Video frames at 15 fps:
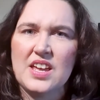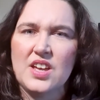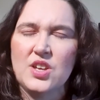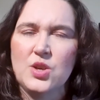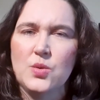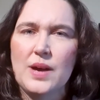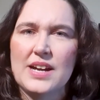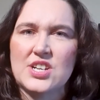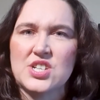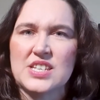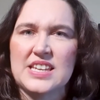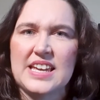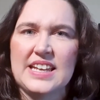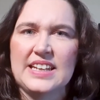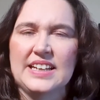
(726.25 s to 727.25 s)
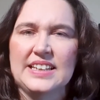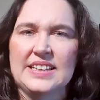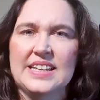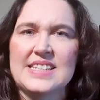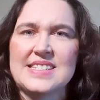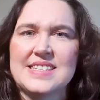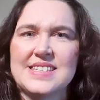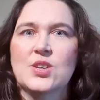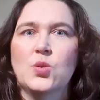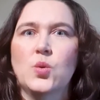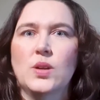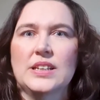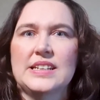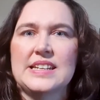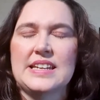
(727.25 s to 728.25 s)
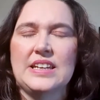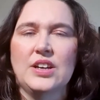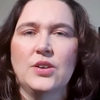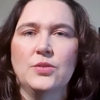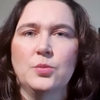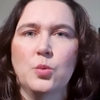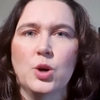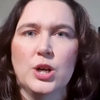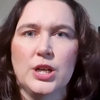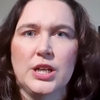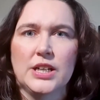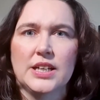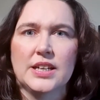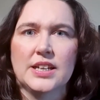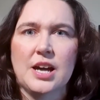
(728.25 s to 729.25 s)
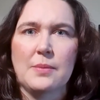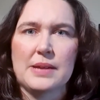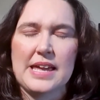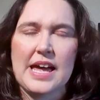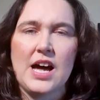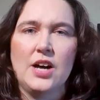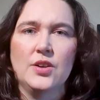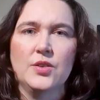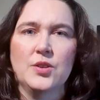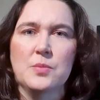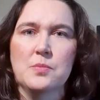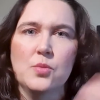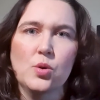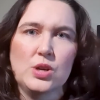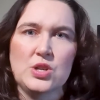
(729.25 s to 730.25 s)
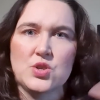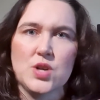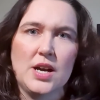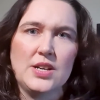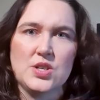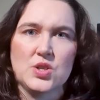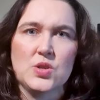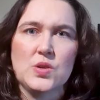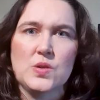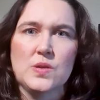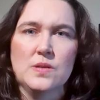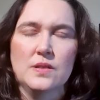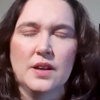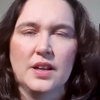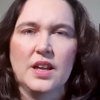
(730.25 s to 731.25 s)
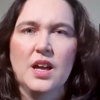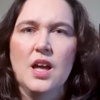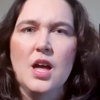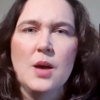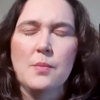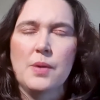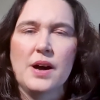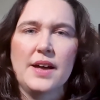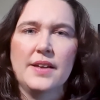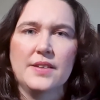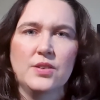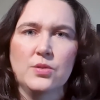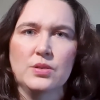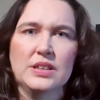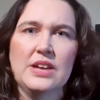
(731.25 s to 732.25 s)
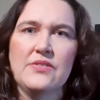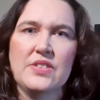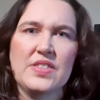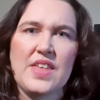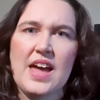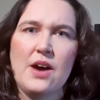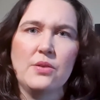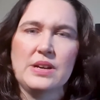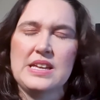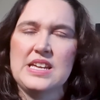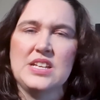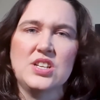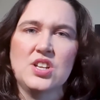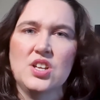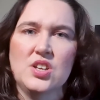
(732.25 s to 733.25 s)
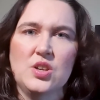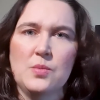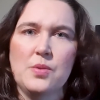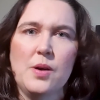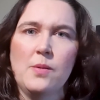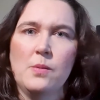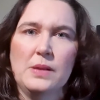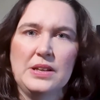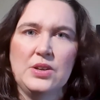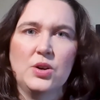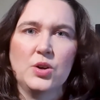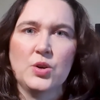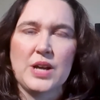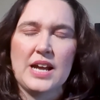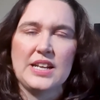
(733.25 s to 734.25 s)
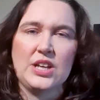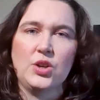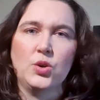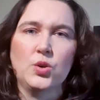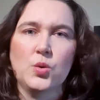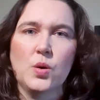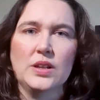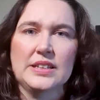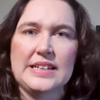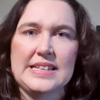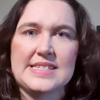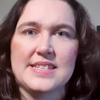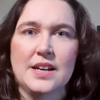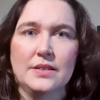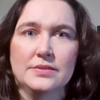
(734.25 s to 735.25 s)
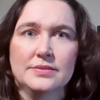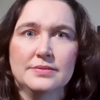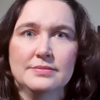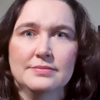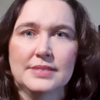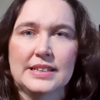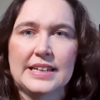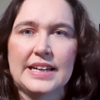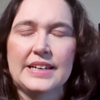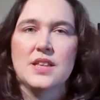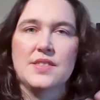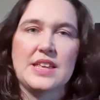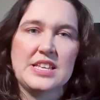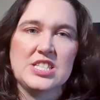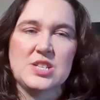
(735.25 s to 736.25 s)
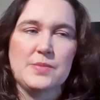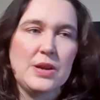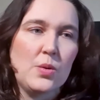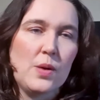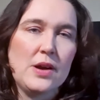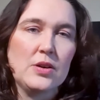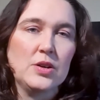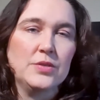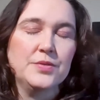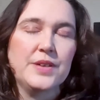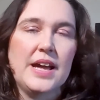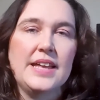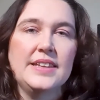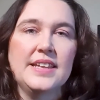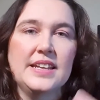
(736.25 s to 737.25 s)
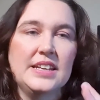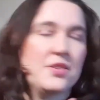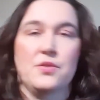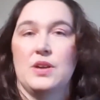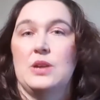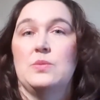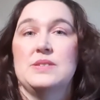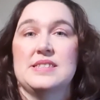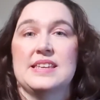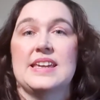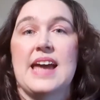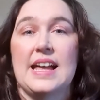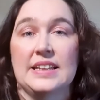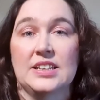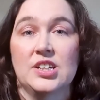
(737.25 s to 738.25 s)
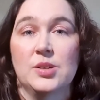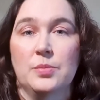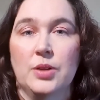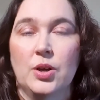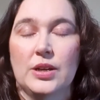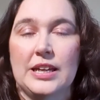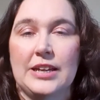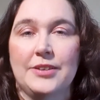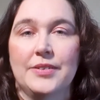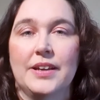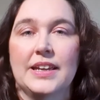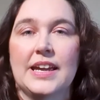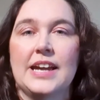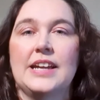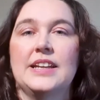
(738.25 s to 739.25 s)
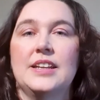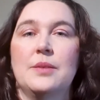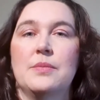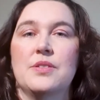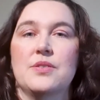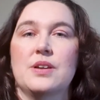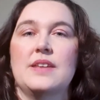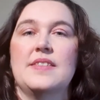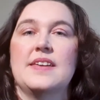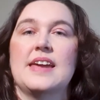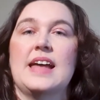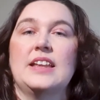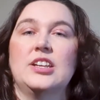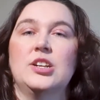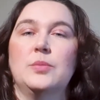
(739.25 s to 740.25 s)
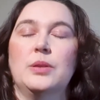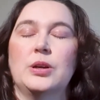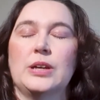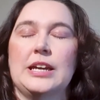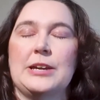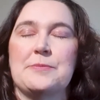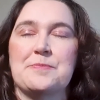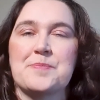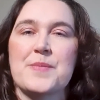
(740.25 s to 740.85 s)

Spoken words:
You actually get less quality of work coming out the more you try and do. Like by your 11th hour in, you're probably not creating good quality stuff. Okay, things to be aware of. And then 3 was the calendar blocking. Okay, number 3, the calendar blocking.